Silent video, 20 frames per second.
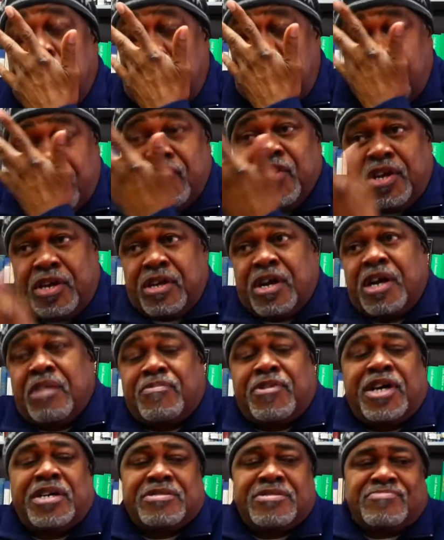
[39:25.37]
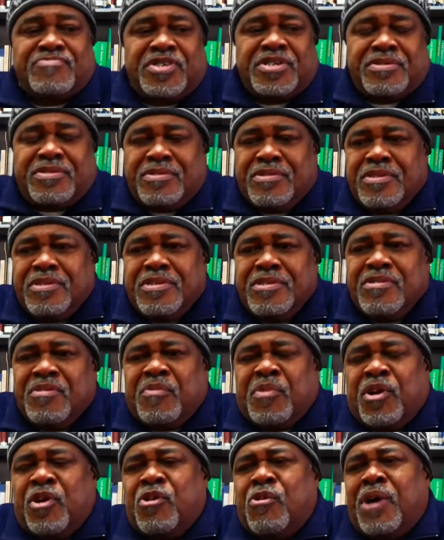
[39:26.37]
Huh? Yeah, the R partners with,
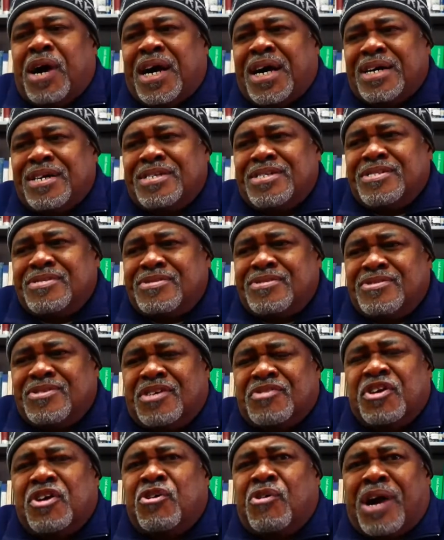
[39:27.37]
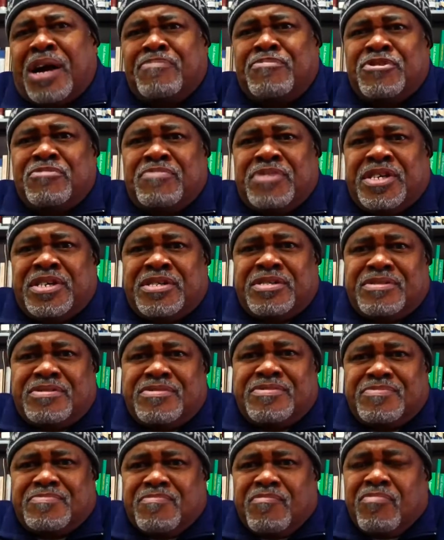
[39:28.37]
with OI. I think OI put me in.
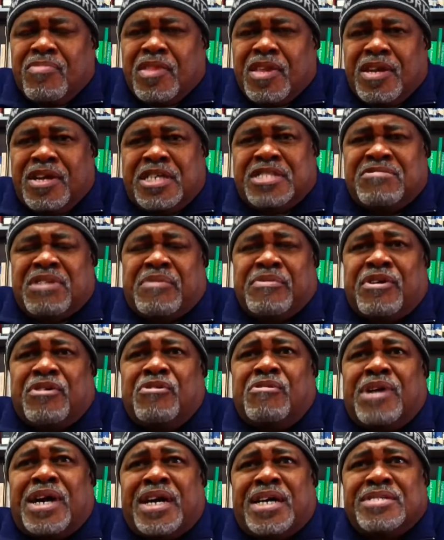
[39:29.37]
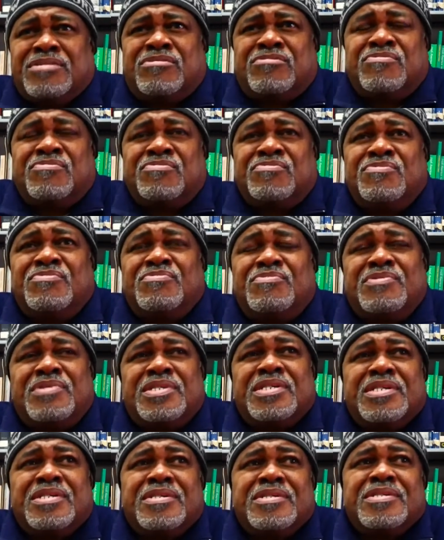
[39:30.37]
I was driving OI 2.
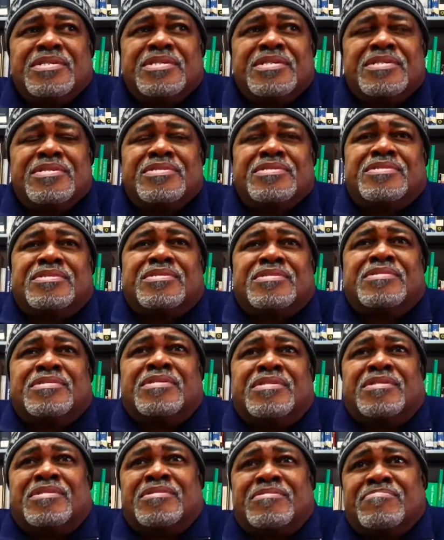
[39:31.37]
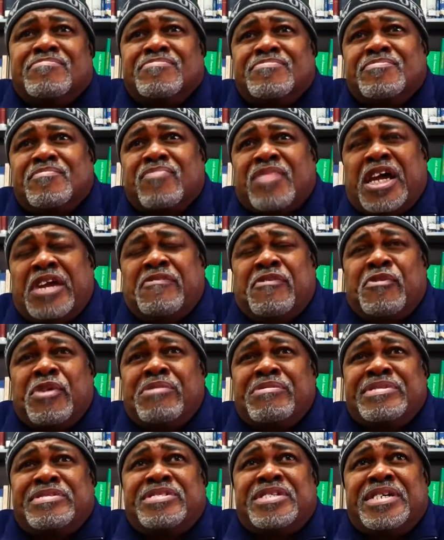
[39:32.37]
Um, I never
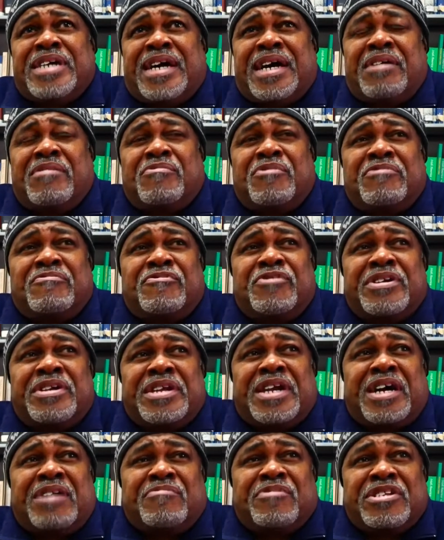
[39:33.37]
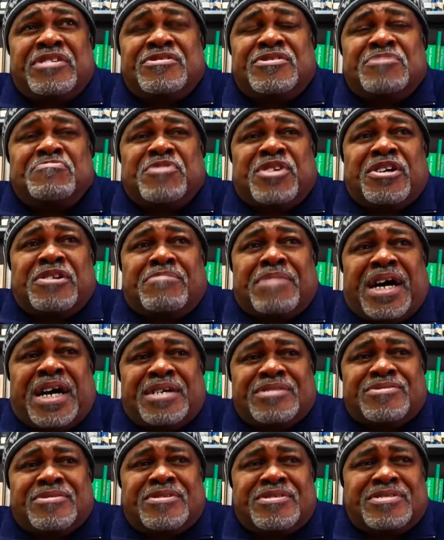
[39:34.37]
went with TI 149, but he used to come to my
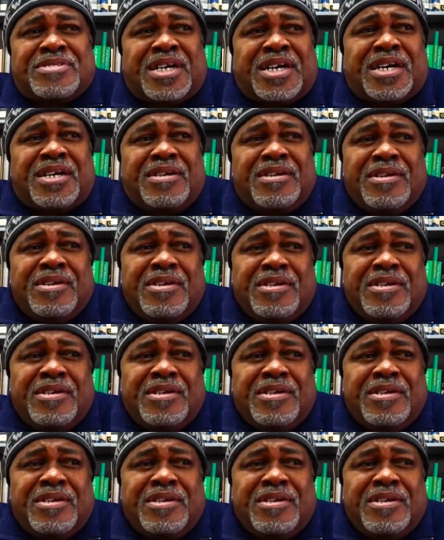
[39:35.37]
house all the time.